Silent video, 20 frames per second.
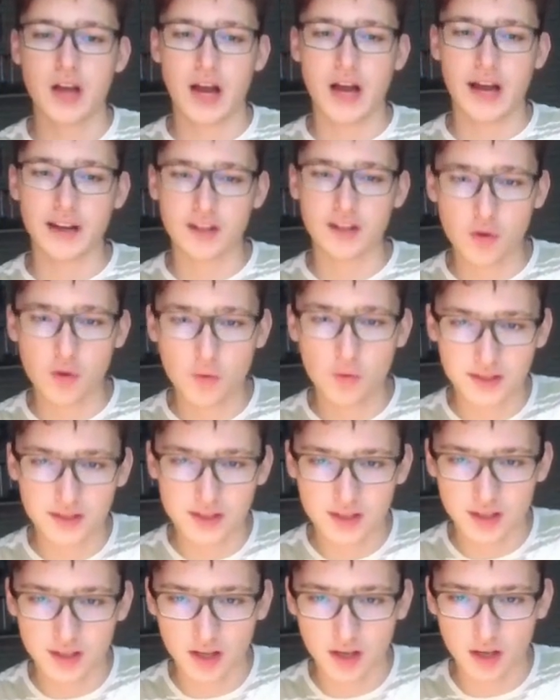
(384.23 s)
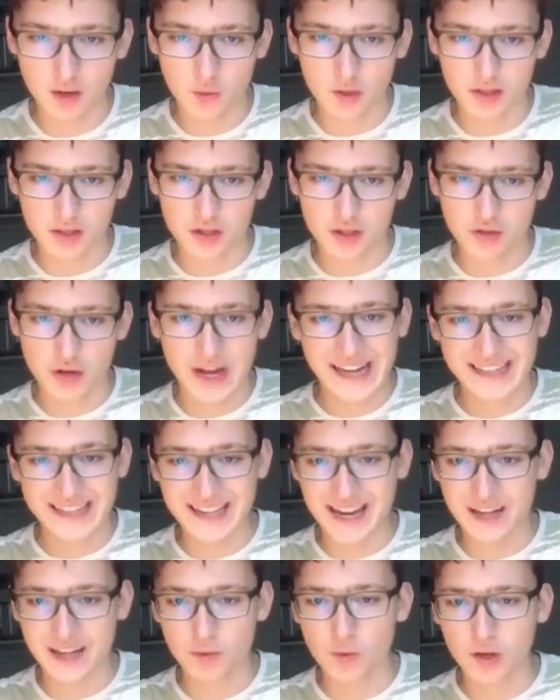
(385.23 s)
I know what's uh, what's right
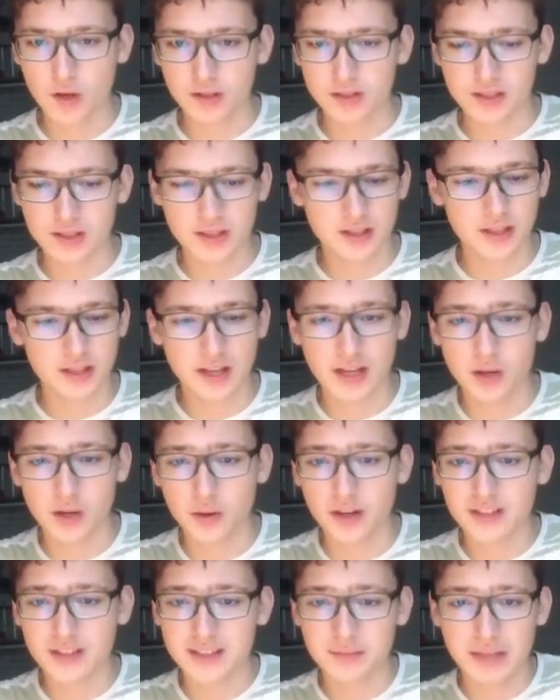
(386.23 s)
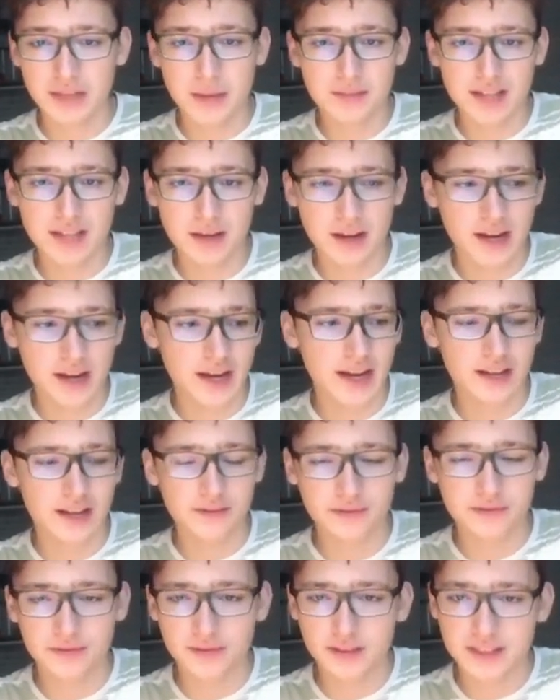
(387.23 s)
and what, and you know, sometimes I, I
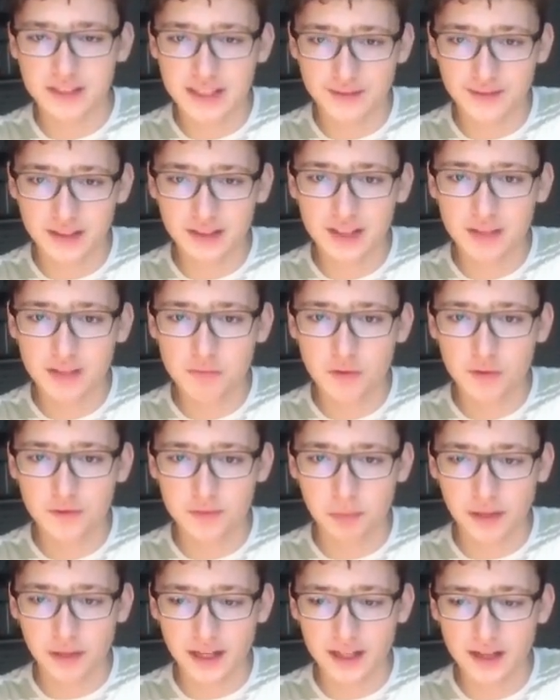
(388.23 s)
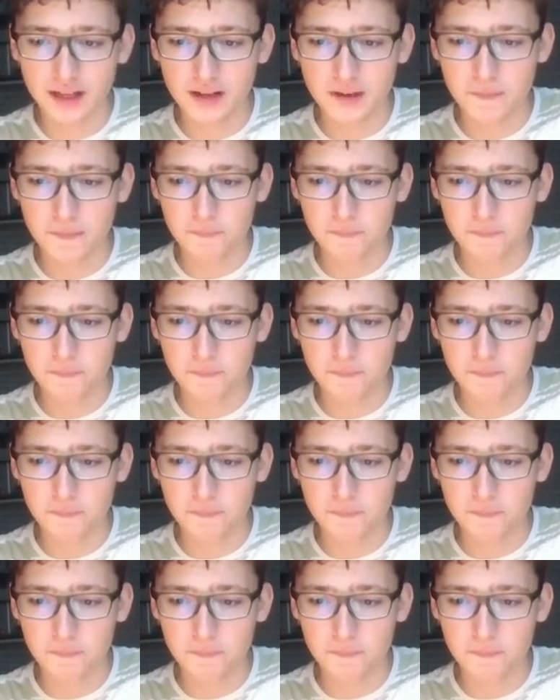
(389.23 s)
have seventeen moves played,